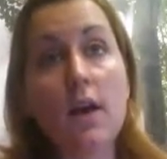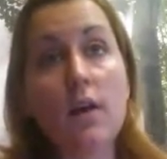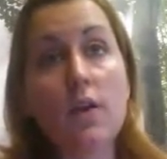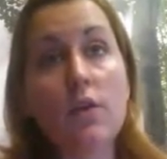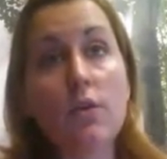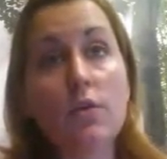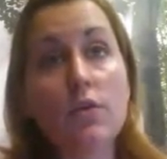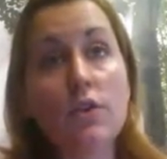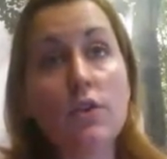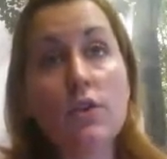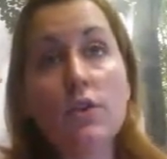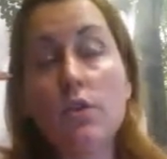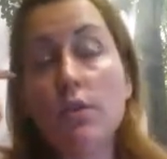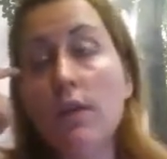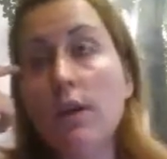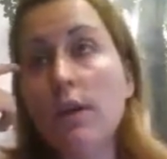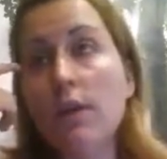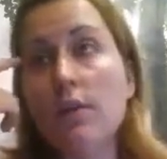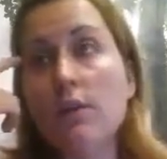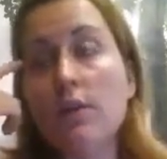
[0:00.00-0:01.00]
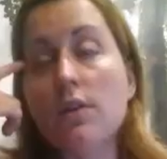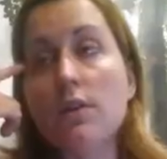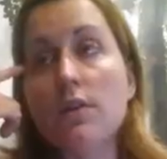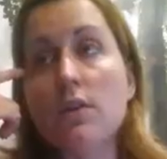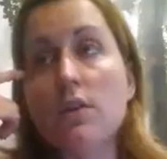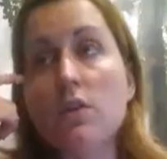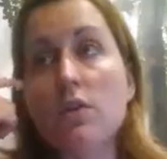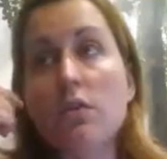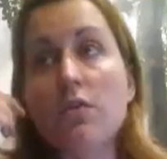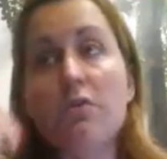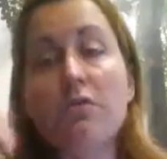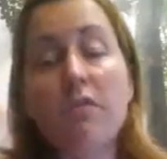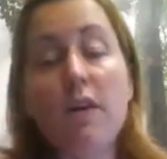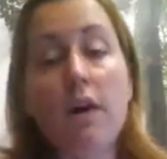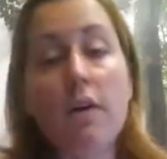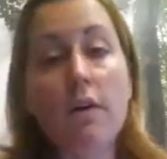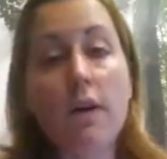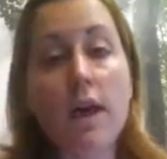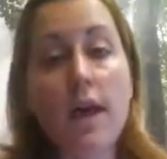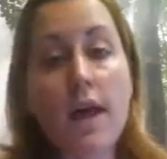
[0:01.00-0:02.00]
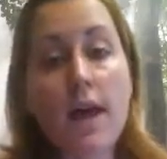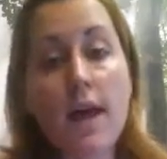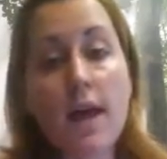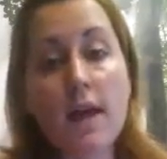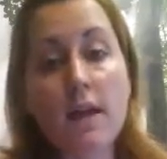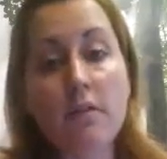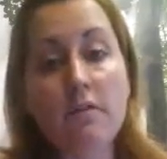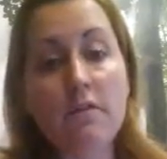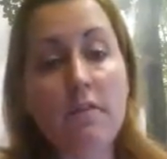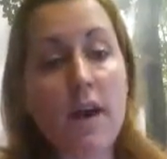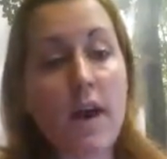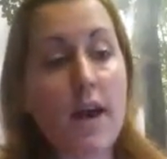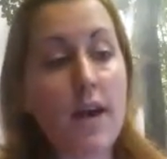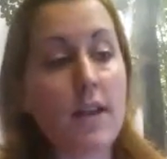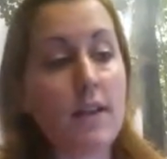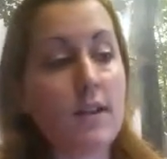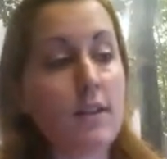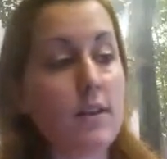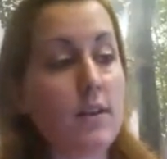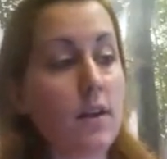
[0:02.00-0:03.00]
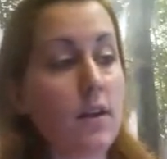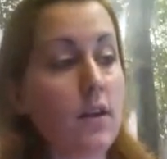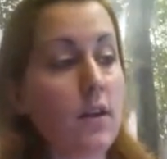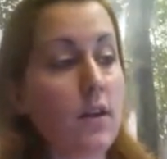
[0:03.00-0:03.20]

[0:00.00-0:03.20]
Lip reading: you're just going so far ahead that